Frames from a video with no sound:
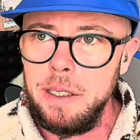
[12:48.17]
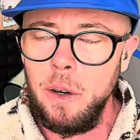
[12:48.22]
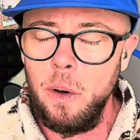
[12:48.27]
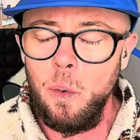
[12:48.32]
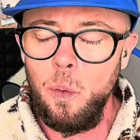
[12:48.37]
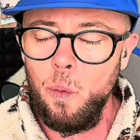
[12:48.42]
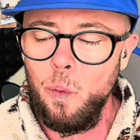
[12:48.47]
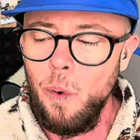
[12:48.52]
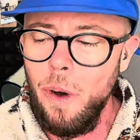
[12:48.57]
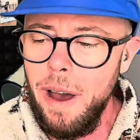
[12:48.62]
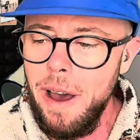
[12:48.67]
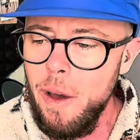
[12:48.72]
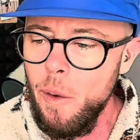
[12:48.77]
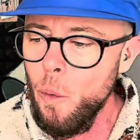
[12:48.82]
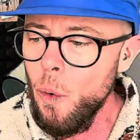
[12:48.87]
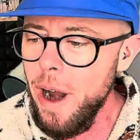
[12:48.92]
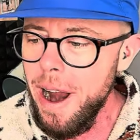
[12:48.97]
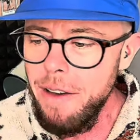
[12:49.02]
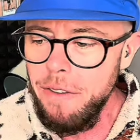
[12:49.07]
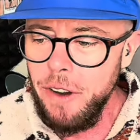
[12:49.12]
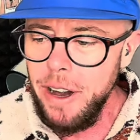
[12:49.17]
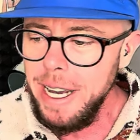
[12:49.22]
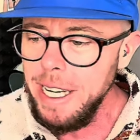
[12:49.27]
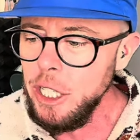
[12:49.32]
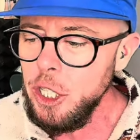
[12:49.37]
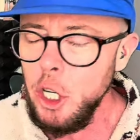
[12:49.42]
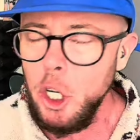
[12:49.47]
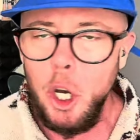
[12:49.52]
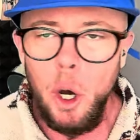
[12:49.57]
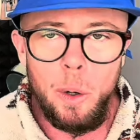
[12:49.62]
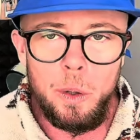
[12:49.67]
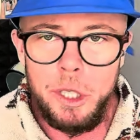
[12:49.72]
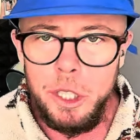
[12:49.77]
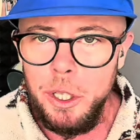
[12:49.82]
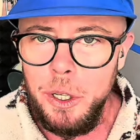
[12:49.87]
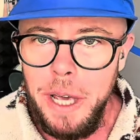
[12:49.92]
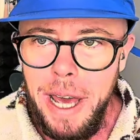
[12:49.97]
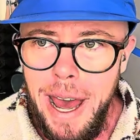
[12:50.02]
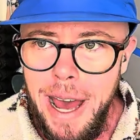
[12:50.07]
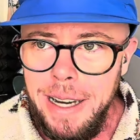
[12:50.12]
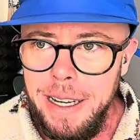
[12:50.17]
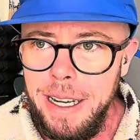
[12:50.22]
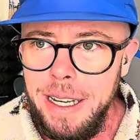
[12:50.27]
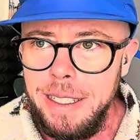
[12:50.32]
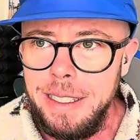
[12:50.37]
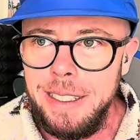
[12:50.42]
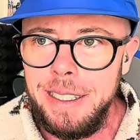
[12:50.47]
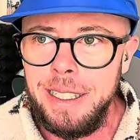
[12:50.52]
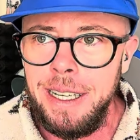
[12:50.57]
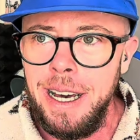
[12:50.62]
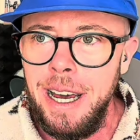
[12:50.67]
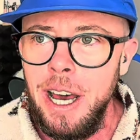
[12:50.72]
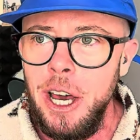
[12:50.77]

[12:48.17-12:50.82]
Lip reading: or whatever it is you go to do your edits,